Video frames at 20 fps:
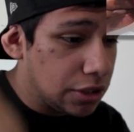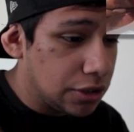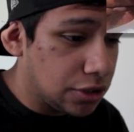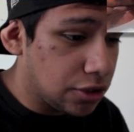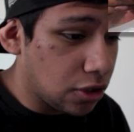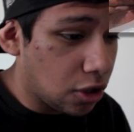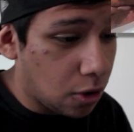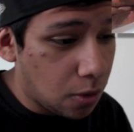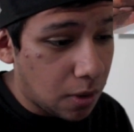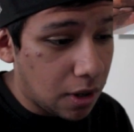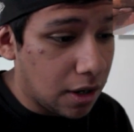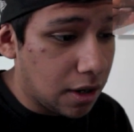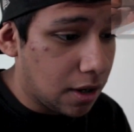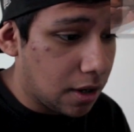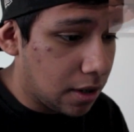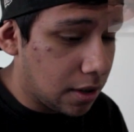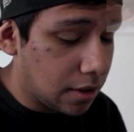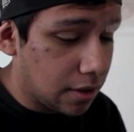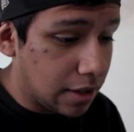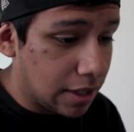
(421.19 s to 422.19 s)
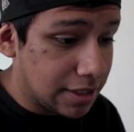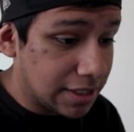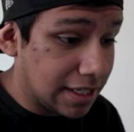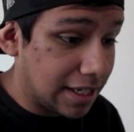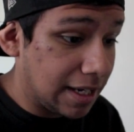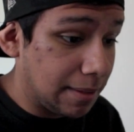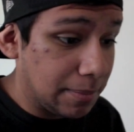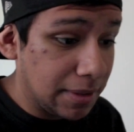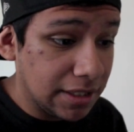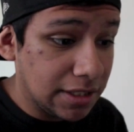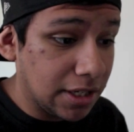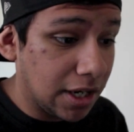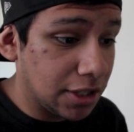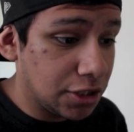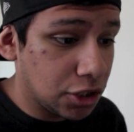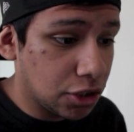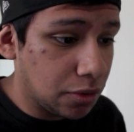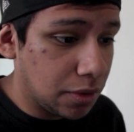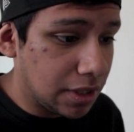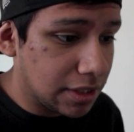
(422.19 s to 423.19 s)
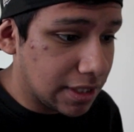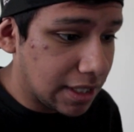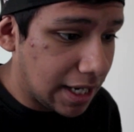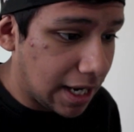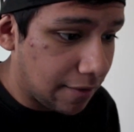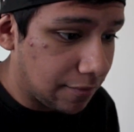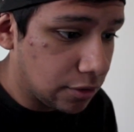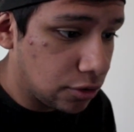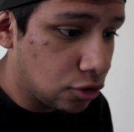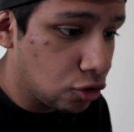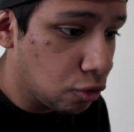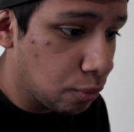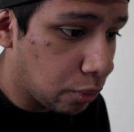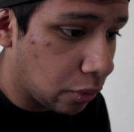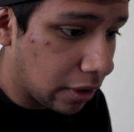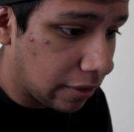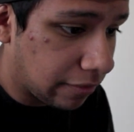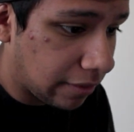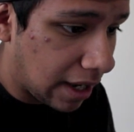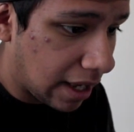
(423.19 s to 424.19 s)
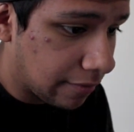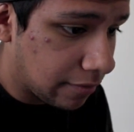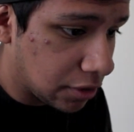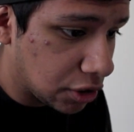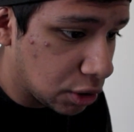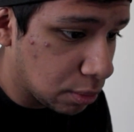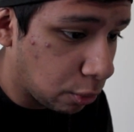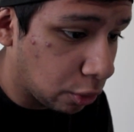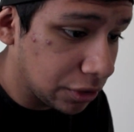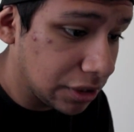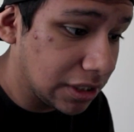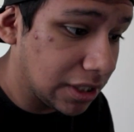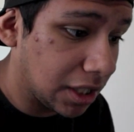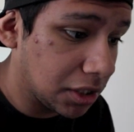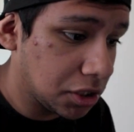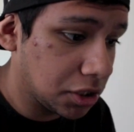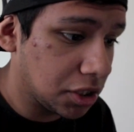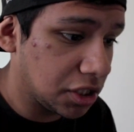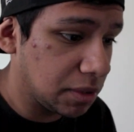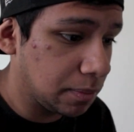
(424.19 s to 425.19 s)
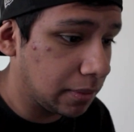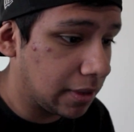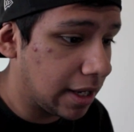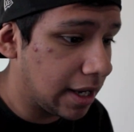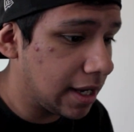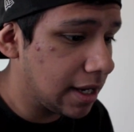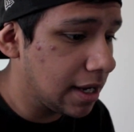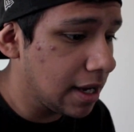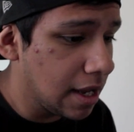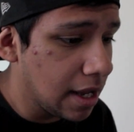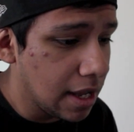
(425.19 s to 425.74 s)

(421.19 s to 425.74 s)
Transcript: So it's going to be touchscreen. It's going to have a 2.5-inch multi-touch display.